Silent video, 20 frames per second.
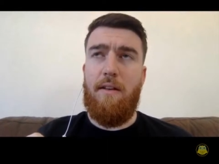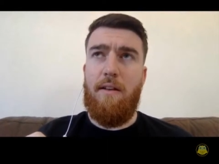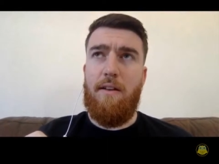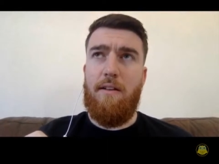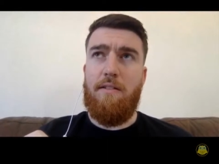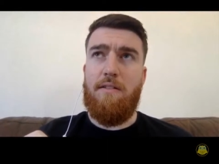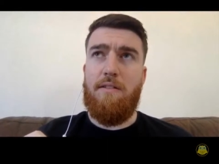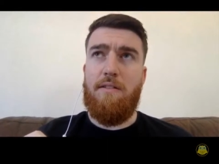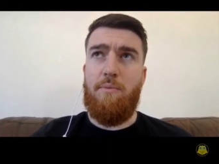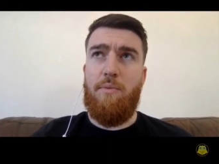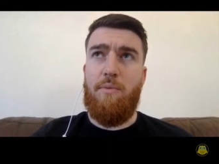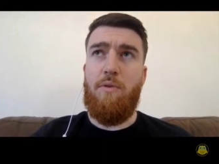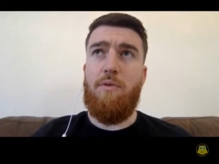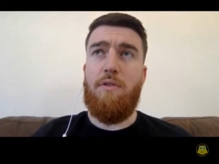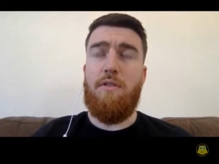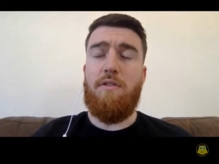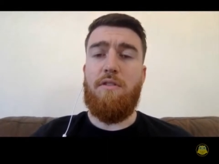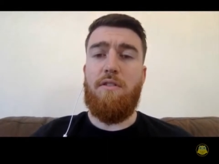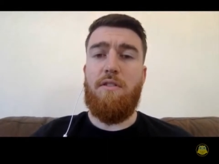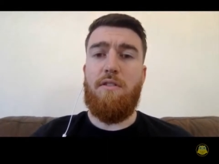
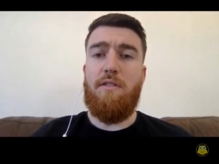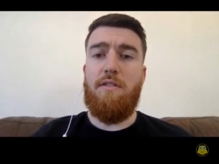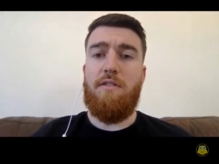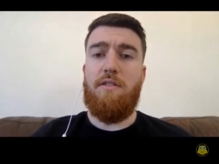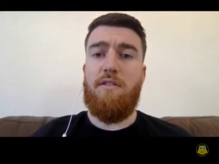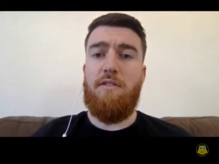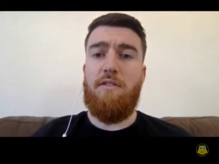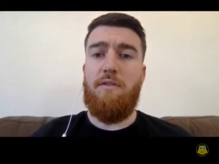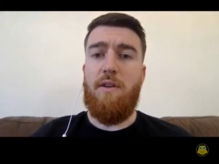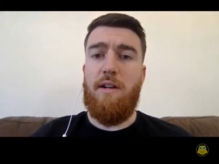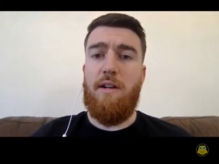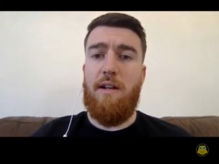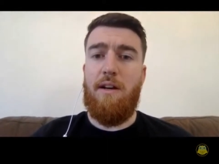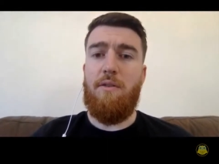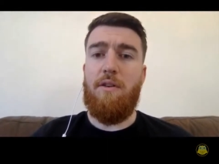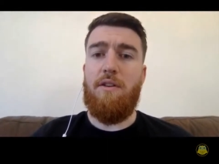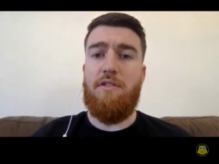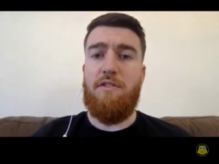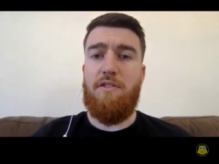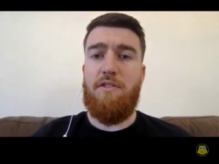support to
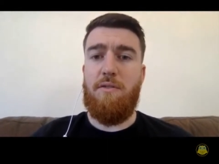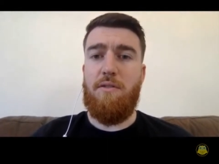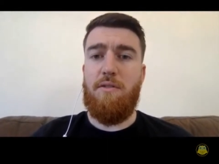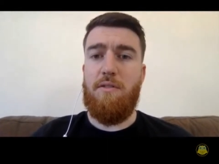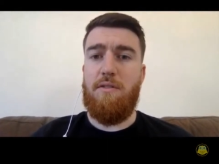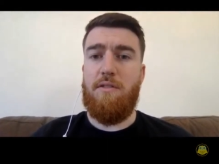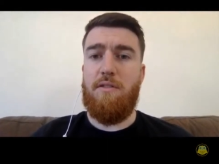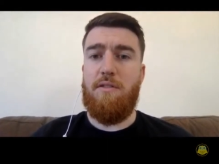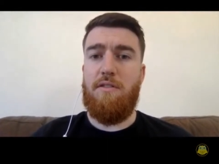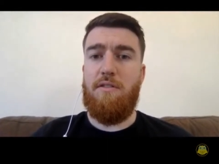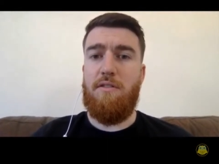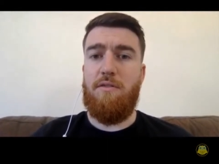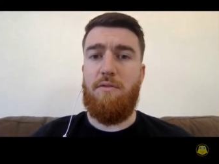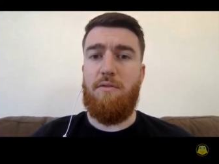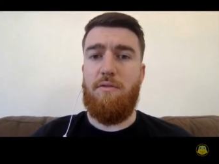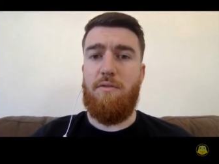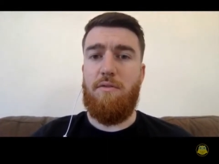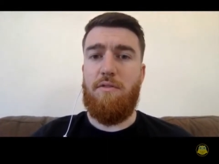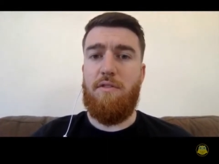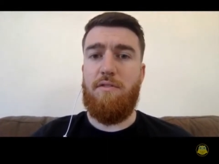allow our students
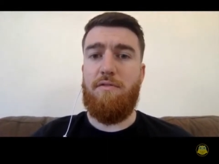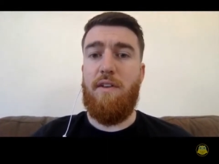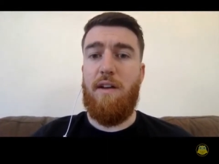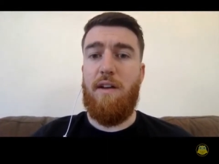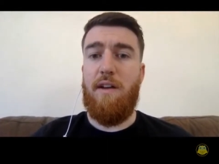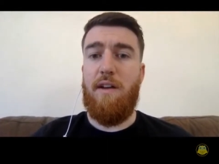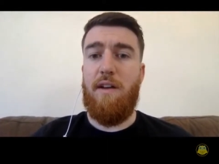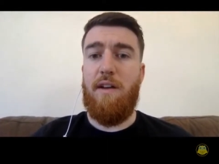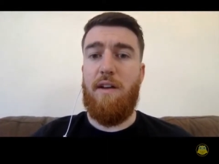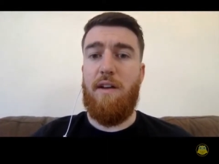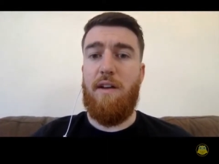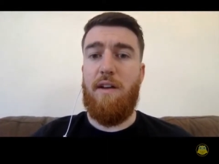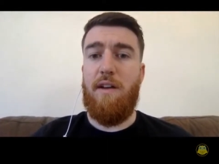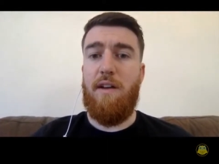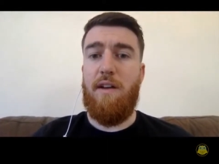to develop